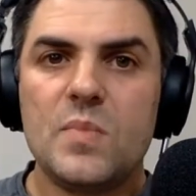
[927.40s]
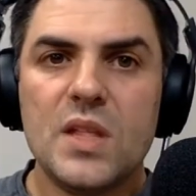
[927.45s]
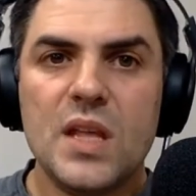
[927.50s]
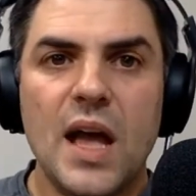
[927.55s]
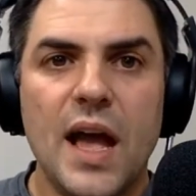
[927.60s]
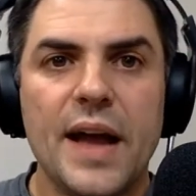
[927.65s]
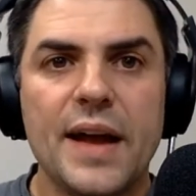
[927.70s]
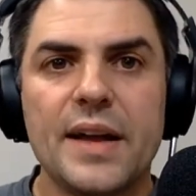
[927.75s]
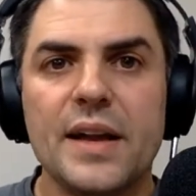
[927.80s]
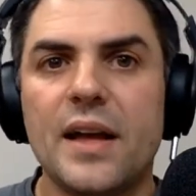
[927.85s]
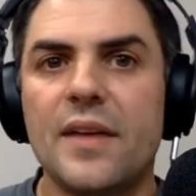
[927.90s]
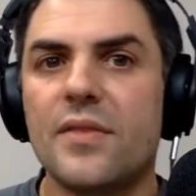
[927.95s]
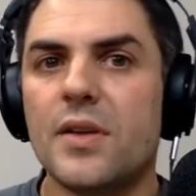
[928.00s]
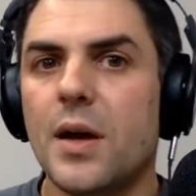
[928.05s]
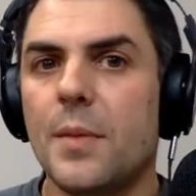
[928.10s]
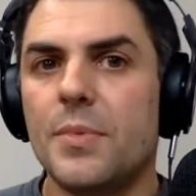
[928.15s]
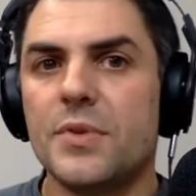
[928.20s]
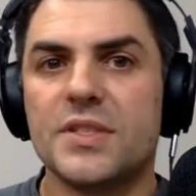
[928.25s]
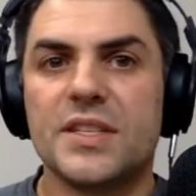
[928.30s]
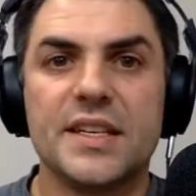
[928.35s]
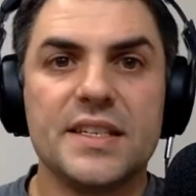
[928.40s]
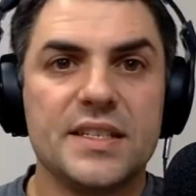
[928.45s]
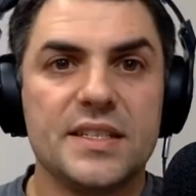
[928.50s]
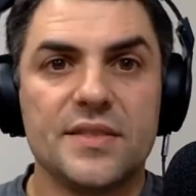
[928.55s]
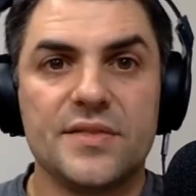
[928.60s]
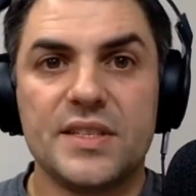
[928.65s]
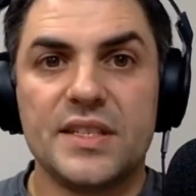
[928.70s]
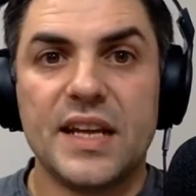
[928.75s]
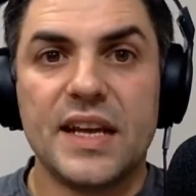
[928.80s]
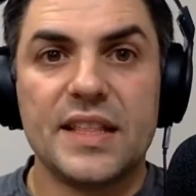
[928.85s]
I could have a couple slices of
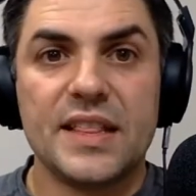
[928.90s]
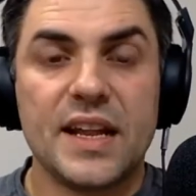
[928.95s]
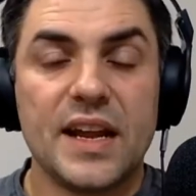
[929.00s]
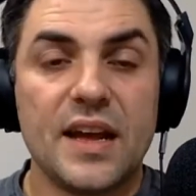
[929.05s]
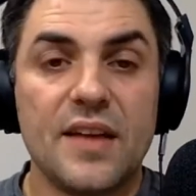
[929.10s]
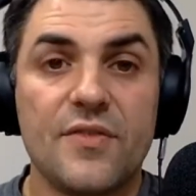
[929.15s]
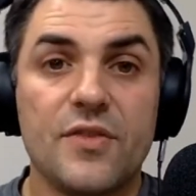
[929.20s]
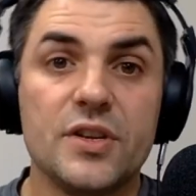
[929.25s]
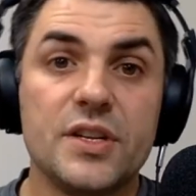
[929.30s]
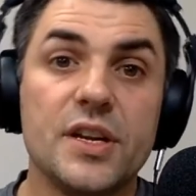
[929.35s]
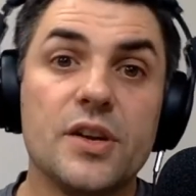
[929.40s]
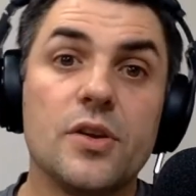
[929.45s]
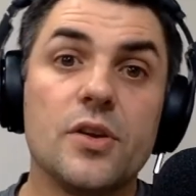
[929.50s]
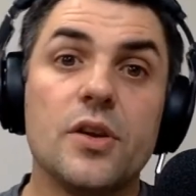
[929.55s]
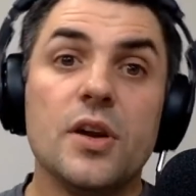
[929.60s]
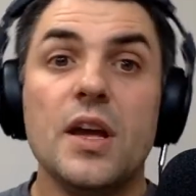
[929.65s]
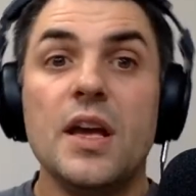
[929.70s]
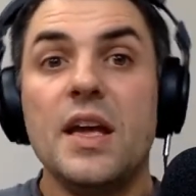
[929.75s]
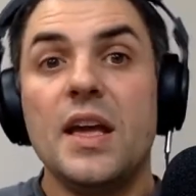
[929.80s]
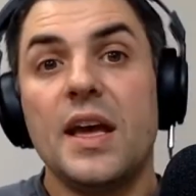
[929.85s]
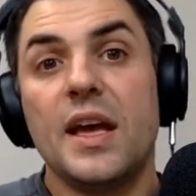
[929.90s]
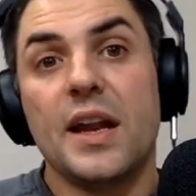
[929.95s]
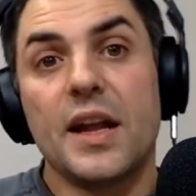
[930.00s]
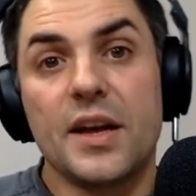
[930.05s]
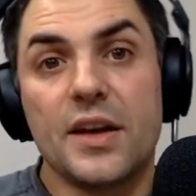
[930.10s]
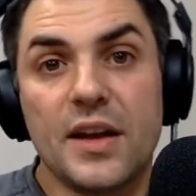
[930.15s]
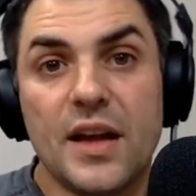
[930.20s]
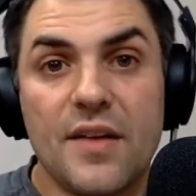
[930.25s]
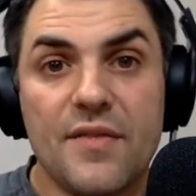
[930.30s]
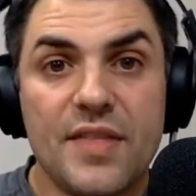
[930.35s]
steak that I had for dinner, and I
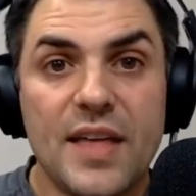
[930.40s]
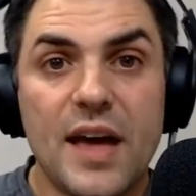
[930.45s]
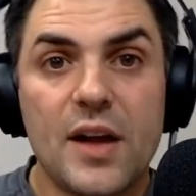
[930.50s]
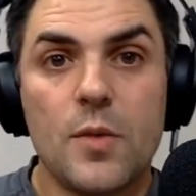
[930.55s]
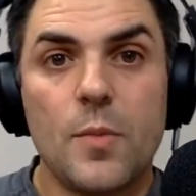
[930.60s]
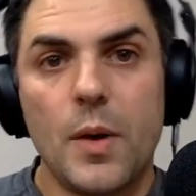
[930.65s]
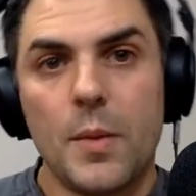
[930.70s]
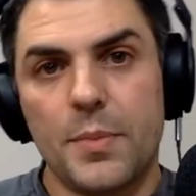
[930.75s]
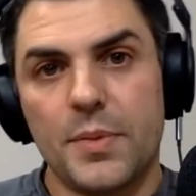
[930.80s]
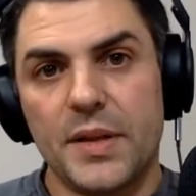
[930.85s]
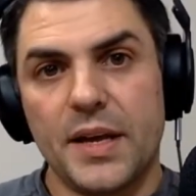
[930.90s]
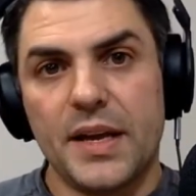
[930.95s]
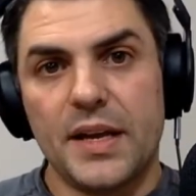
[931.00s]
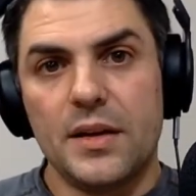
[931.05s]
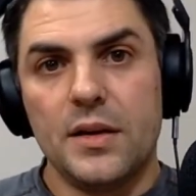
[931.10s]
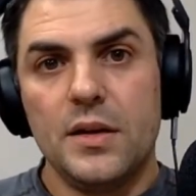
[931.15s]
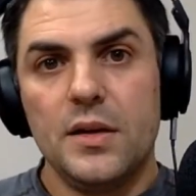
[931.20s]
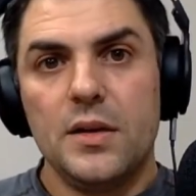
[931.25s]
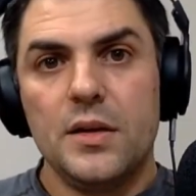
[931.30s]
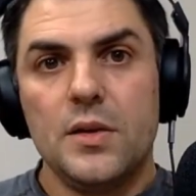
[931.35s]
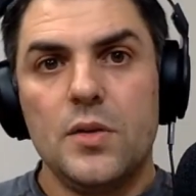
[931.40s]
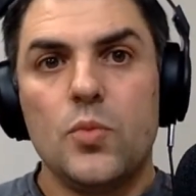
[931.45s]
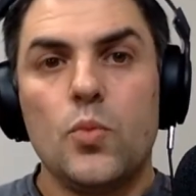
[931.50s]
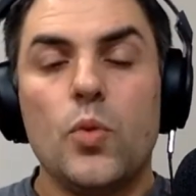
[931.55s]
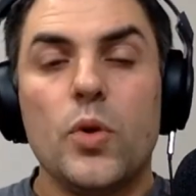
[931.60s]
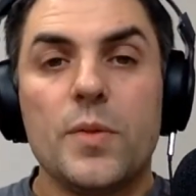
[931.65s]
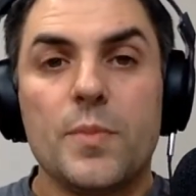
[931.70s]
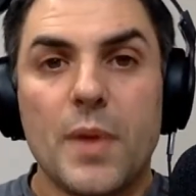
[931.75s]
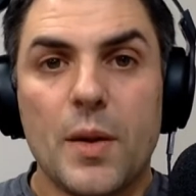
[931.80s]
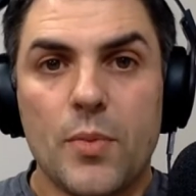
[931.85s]
could have that on my plate
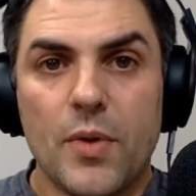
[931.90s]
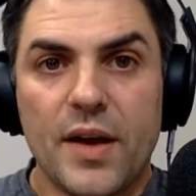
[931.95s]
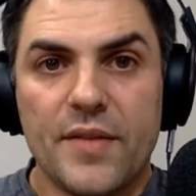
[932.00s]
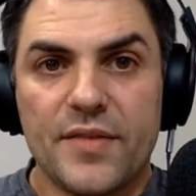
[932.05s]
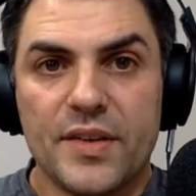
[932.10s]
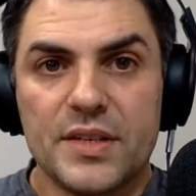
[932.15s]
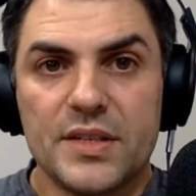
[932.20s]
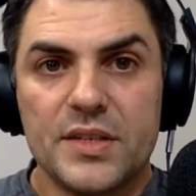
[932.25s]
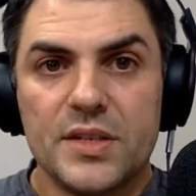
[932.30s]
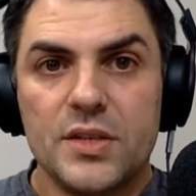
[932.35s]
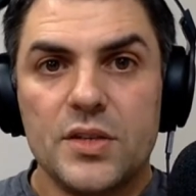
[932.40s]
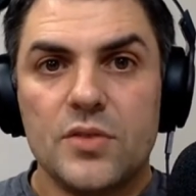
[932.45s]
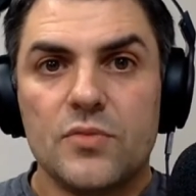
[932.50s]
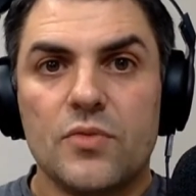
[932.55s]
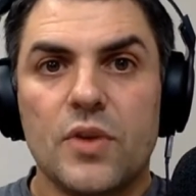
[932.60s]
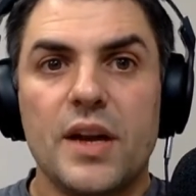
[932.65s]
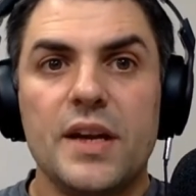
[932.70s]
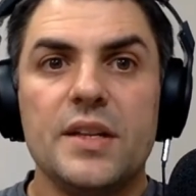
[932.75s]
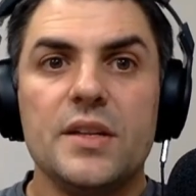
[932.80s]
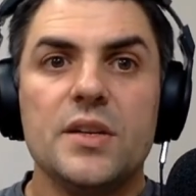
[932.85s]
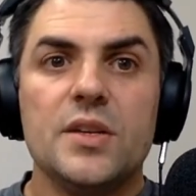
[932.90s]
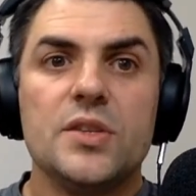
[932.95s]
with my breakfast, right?